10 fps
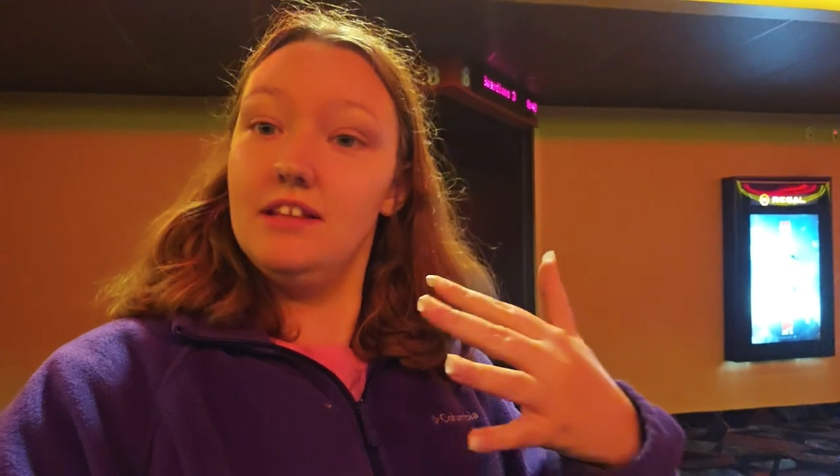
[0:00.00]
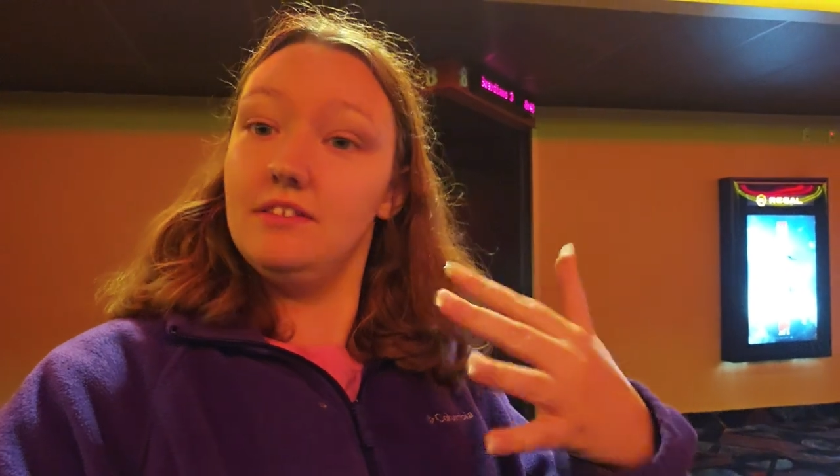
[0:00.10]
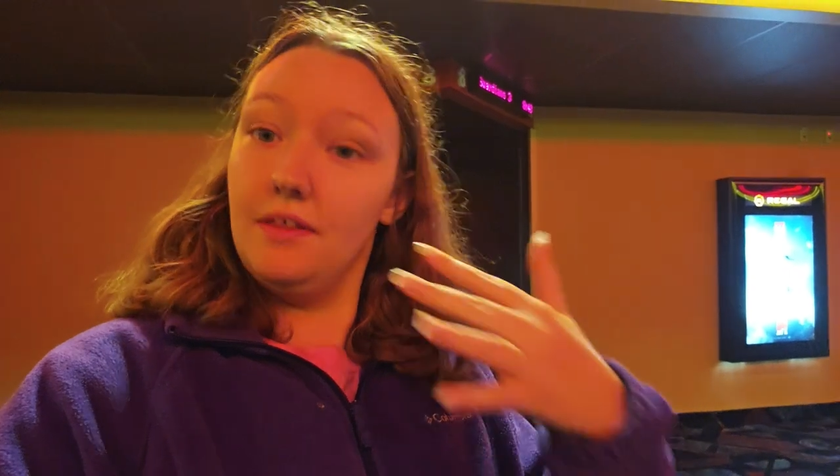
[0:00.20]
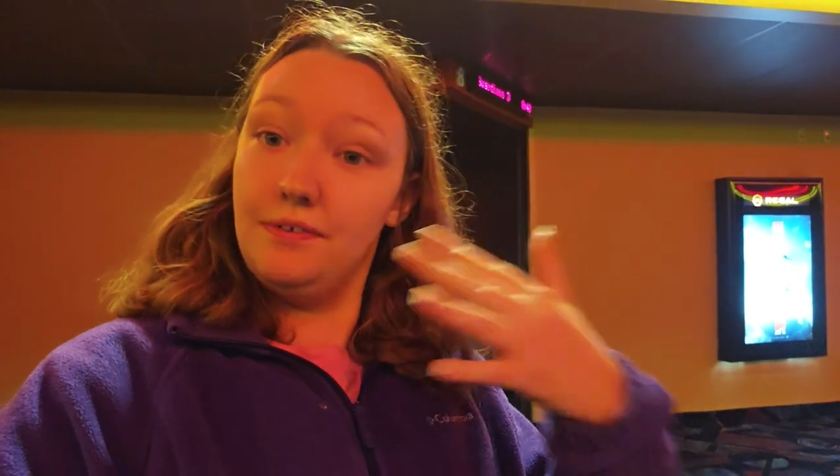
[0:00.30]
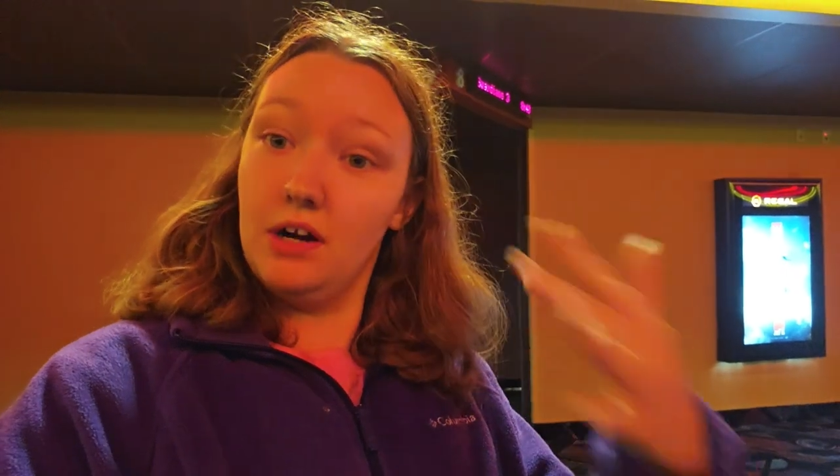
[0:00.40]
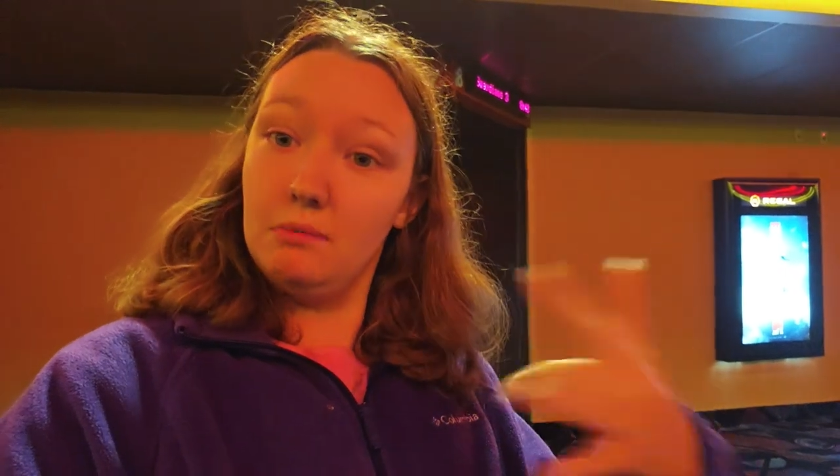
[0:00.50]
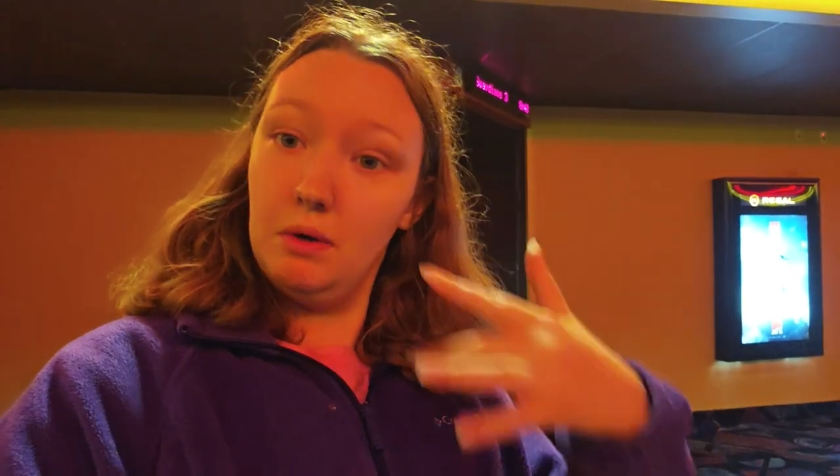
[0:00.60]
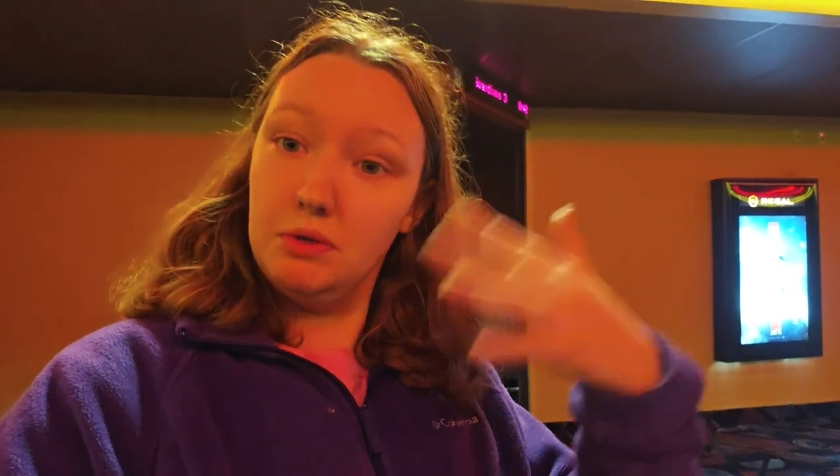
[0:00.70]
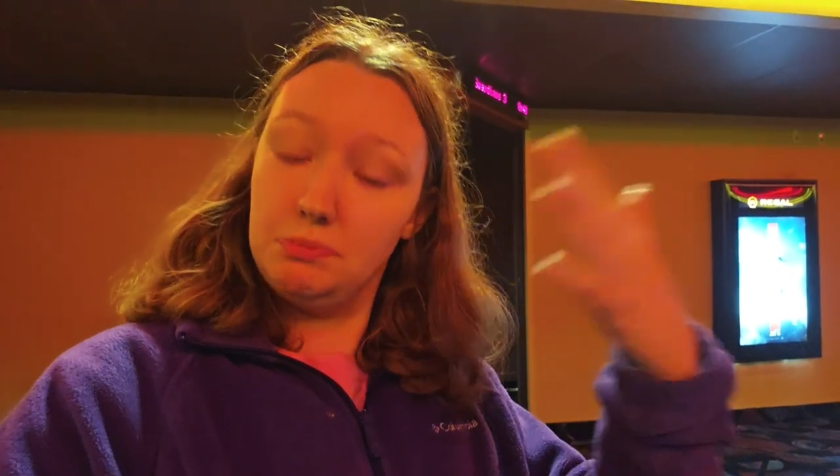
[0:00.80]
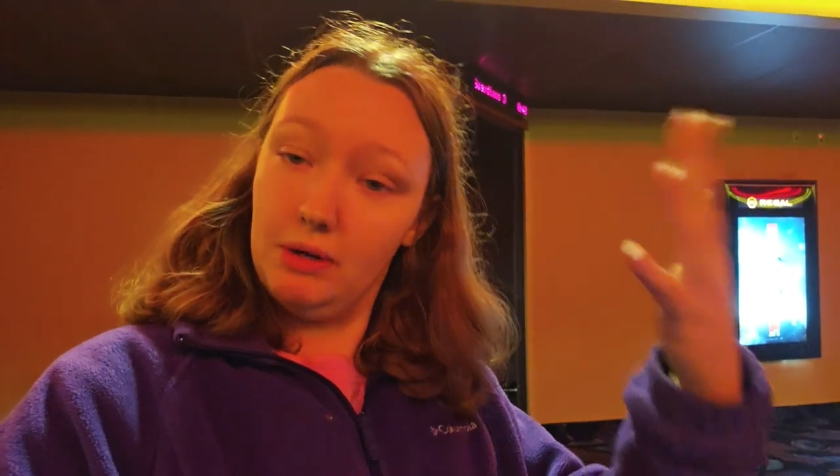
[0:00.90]
The third
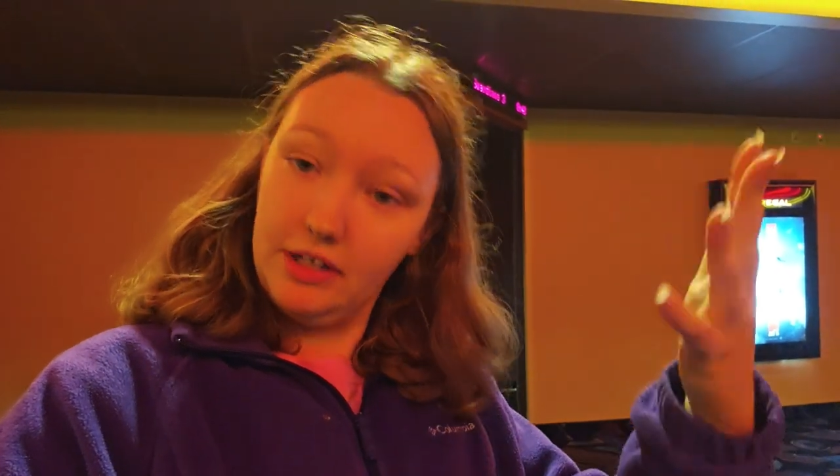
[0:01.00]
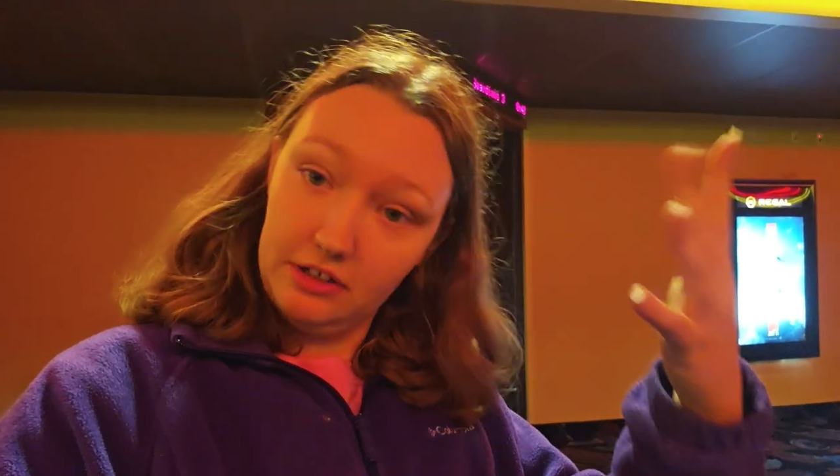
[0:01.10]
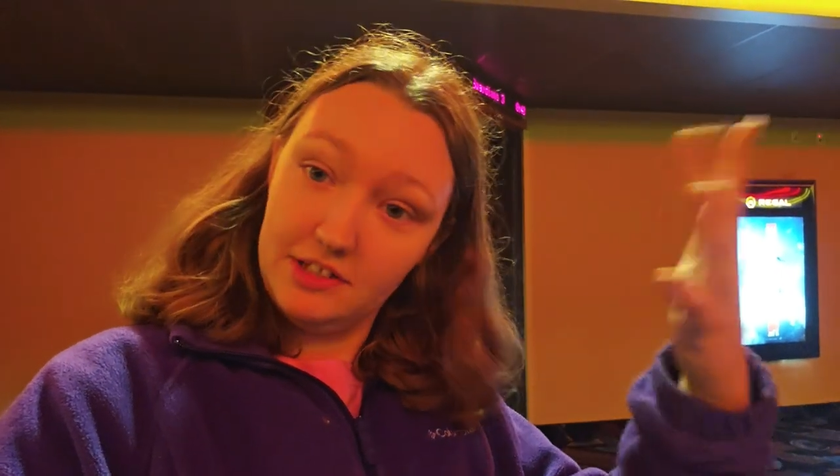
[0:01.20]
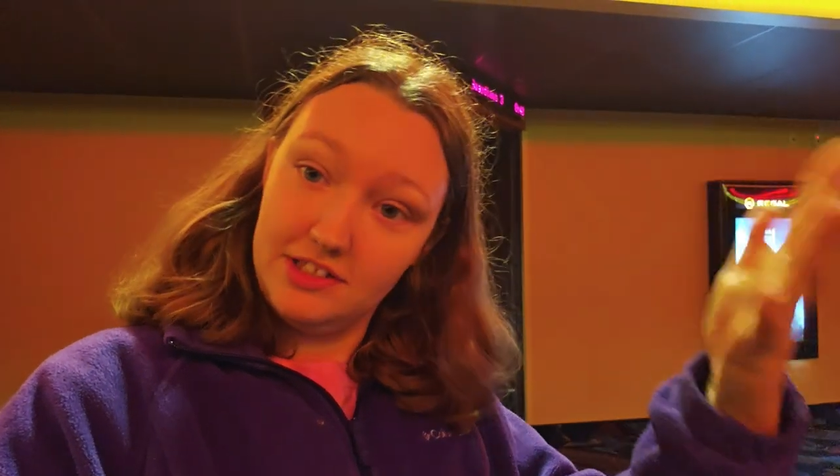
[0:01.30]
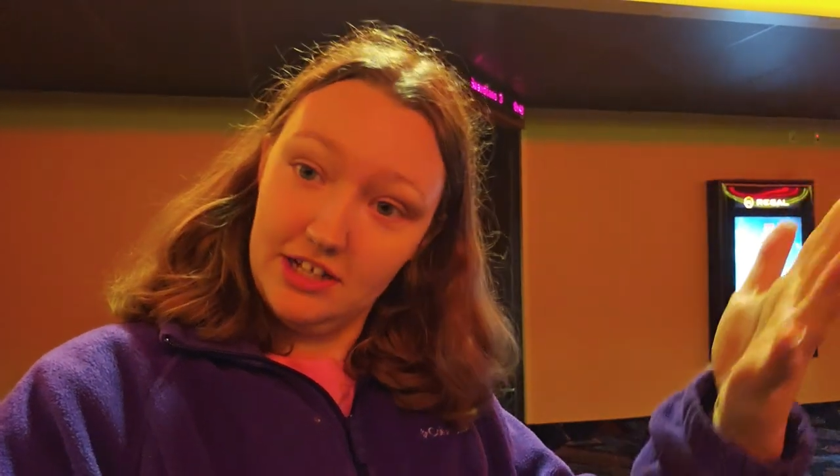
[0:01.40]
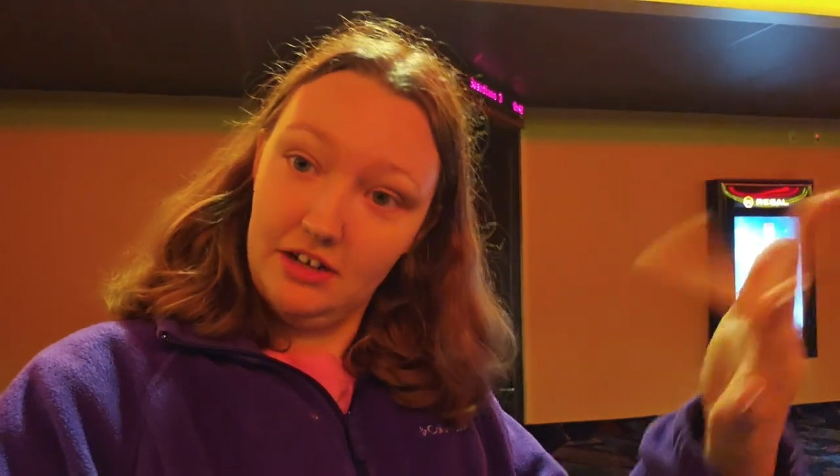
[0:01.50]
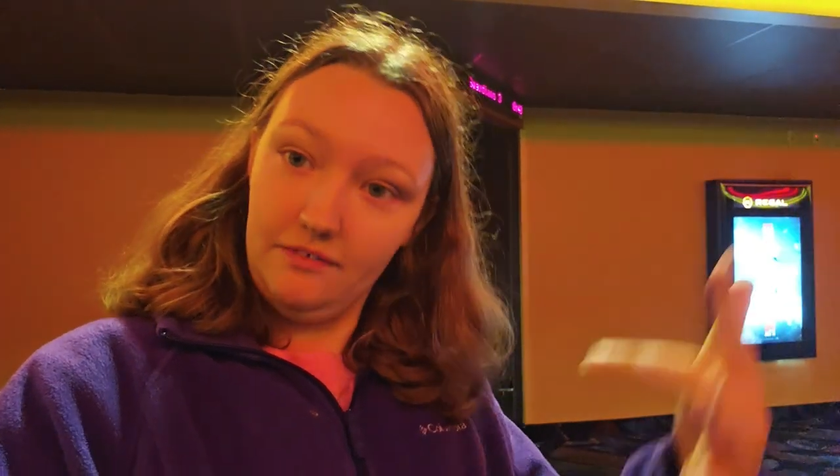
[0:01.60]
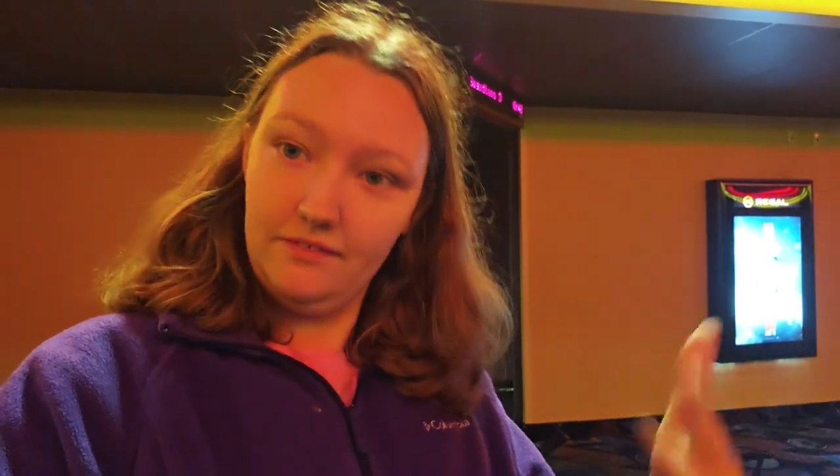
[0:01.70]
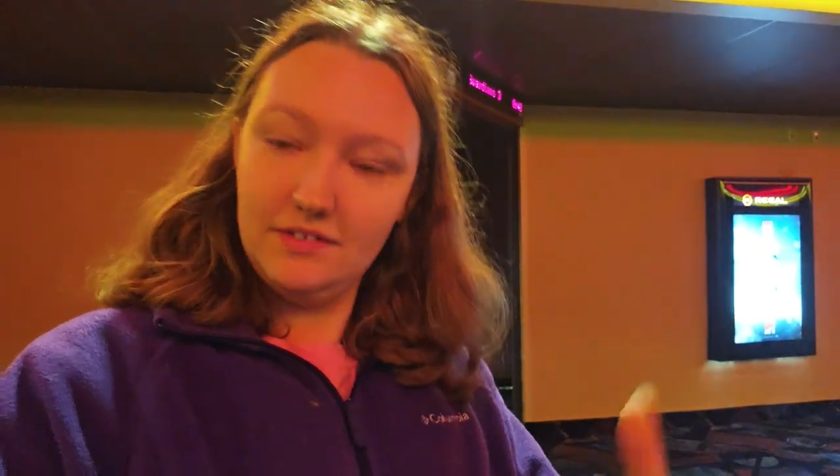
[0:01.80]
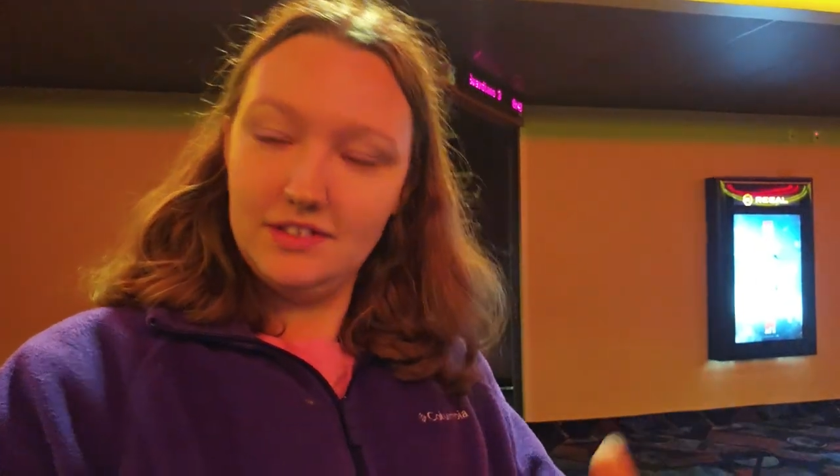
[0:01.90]
one was pretty good too,
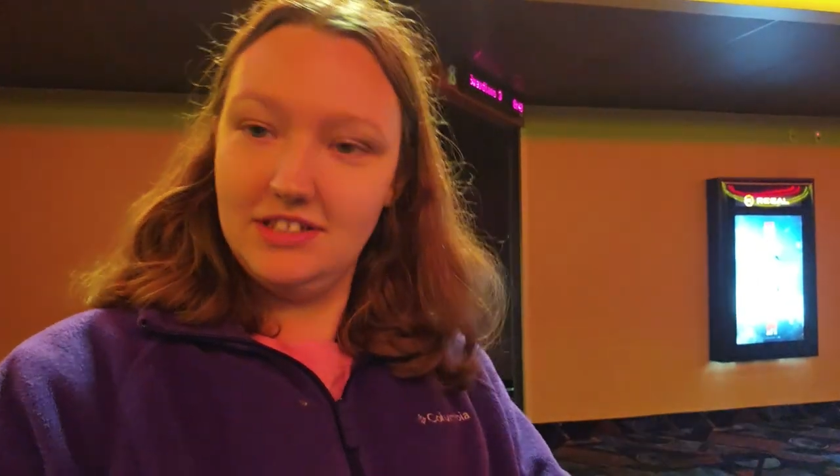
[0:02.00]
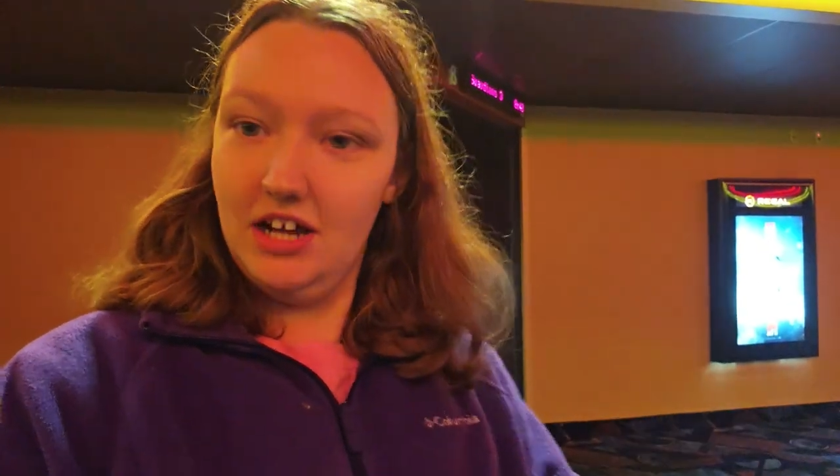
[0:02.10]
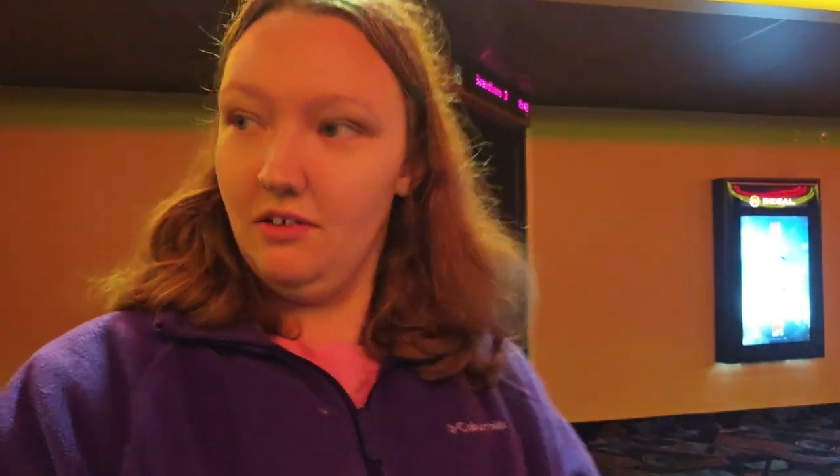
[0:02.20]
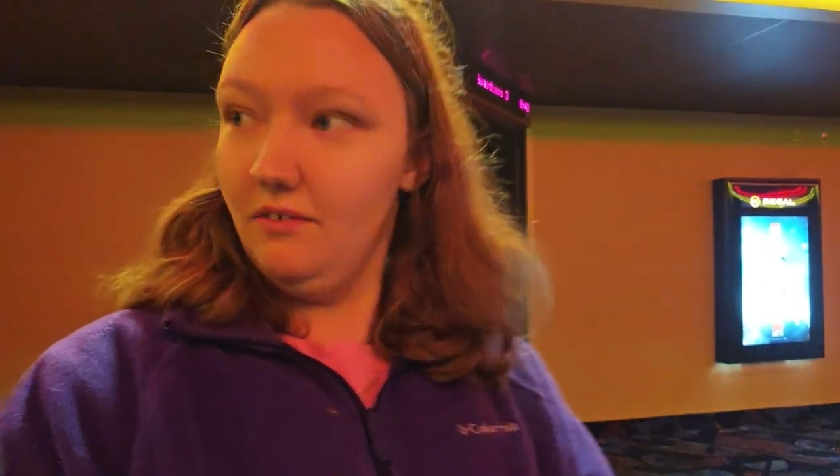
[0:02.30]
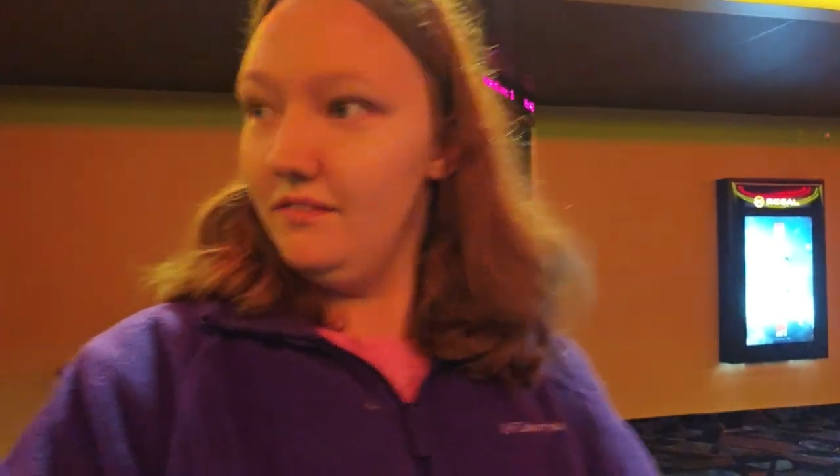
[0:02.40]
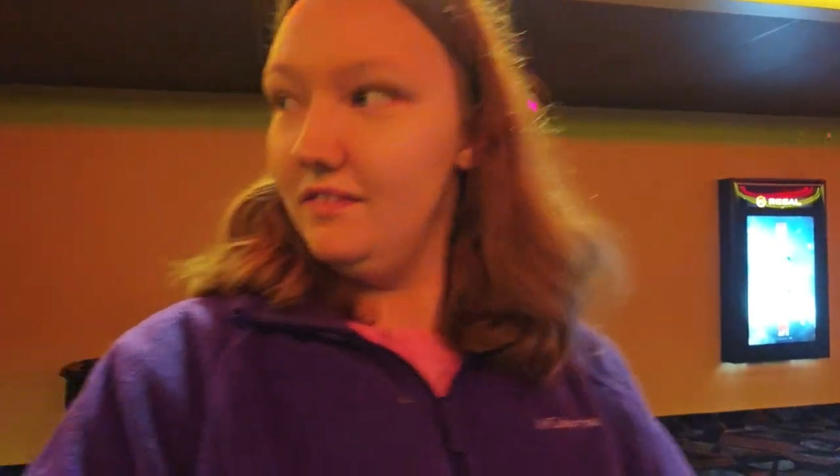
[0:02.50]
so.